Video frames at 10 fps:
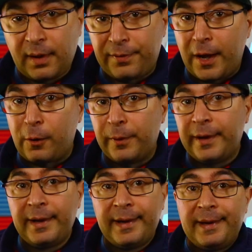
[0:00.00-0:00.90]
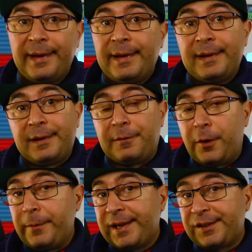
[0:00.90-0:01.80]
Now,
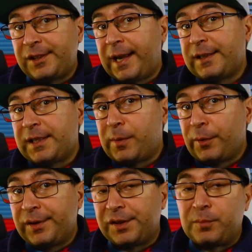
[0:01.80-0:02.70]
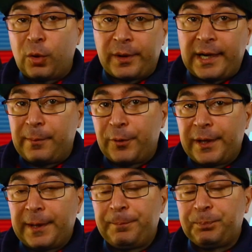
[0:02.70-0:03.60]
very excited about this small
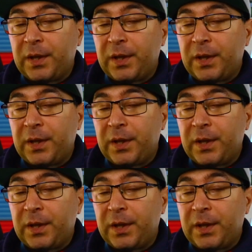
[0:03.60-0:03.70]
camera.